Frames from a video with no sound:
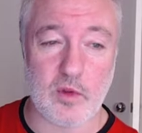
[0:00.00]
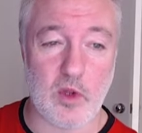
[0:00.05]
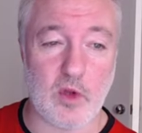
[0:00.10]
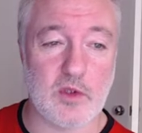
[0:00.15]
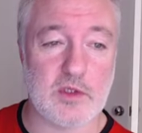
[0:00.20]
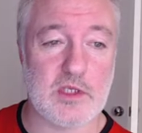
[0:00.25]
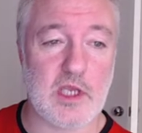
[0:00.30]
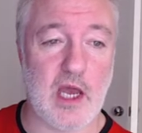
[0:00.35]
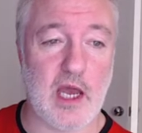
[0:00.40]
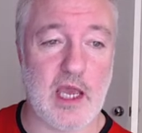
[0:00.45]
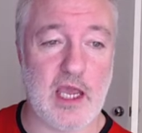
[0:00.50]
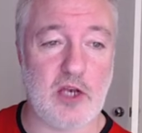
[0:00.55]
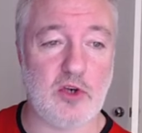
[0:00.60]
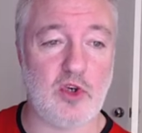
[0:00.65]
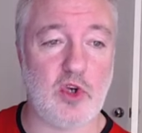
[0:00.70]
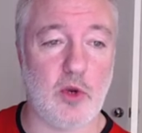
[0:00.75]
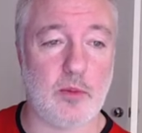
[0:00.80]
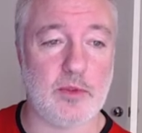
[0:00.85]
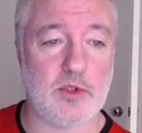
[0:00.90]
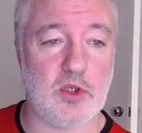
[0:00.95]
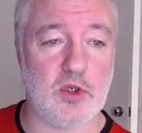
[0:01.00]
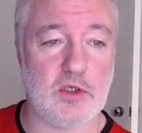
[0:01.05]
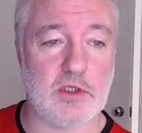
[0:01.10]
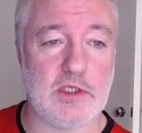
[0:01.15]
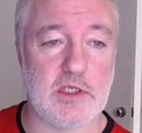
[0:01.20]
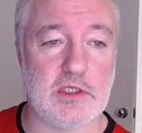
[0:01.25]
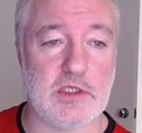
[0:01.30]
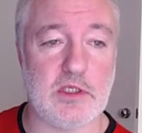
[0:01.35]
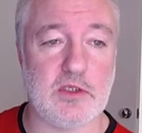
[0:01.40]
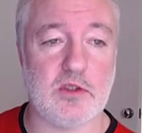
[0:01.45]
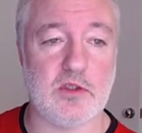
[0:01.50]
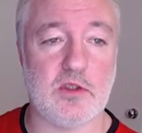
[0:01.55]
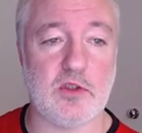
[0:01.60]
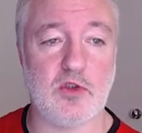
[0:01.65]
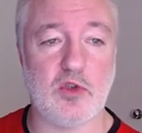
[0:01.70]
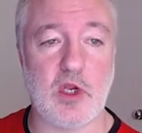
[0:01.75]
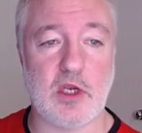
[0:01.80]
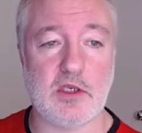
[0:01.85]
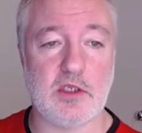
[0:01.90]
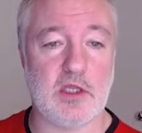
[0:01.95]
those entry opportunities into the
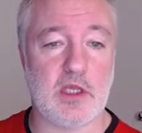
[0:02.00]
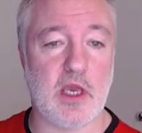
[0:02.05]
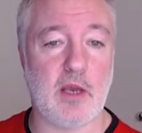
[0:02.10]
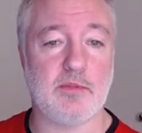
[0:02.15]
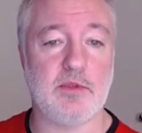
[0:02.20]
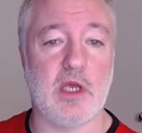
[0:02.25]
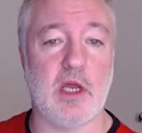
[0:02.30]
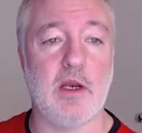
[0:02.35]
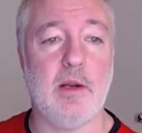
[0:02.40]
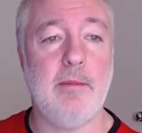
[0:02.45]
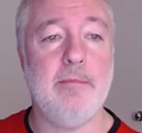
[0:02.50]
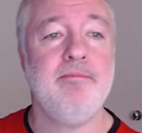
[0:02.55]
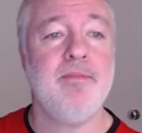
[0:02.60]
trend to the upside.